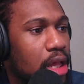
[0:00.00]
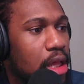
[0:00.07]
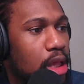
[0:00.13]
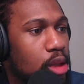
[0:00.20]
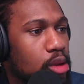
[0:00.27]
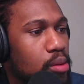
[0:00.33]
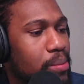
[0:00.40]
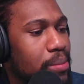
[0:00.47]

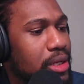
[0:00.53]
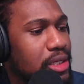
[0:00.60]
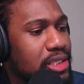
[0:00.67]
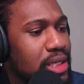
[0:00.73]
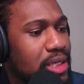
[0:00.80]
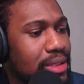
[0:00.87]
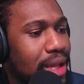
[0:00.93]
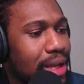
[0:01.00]
You
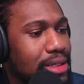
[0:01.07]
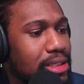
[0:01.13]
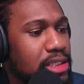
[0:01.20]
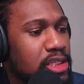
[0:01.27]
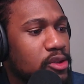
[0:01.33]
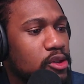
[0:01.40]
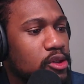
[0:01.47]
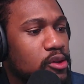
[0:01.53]
mentioned that
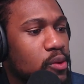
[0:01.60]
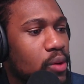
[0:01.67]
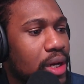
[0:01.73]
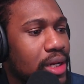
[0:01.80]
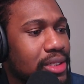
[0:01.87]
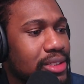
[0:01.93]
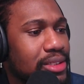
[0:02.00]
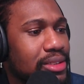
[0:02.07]
Jesus
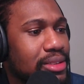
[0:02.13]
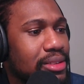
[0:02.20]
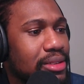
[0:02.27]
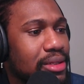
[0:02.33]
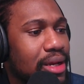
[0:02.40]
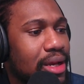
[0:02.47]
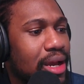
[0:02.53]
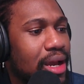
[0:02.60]
Christ,
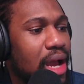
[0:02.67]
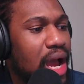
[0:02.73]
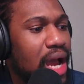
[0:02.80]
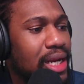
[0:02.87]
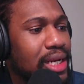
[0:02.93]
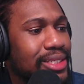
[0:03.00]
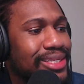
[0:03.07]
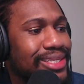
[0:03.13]
at
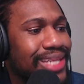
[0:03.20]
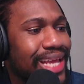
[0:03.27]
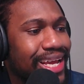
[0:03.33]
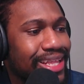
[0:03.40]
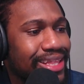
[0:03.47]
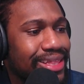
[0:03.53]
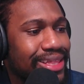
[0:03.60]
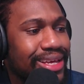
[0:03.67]
his
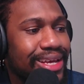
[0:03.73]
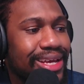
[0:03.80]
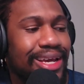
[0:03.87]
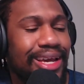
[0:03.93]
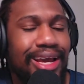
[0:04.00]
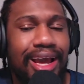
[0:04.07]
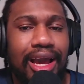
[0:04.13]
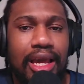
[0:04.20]
death,
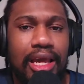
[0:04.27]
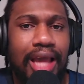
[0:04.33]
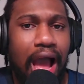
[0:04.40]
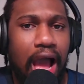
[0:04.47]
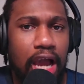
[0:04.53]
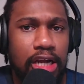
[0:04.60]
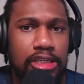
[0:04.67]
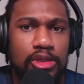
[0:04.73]
he
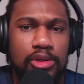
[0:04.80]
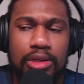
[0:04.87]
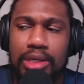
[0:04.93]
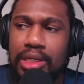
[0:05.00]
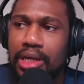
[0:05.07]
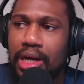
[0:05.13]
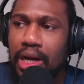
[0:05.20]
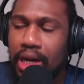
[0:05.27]

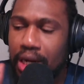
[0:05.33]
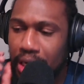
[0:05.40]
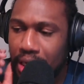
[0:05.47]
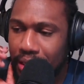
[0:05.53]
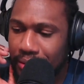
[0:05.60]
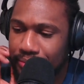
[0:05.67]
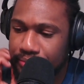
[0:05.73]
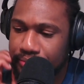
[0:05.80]
actually
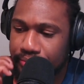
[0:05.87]
um,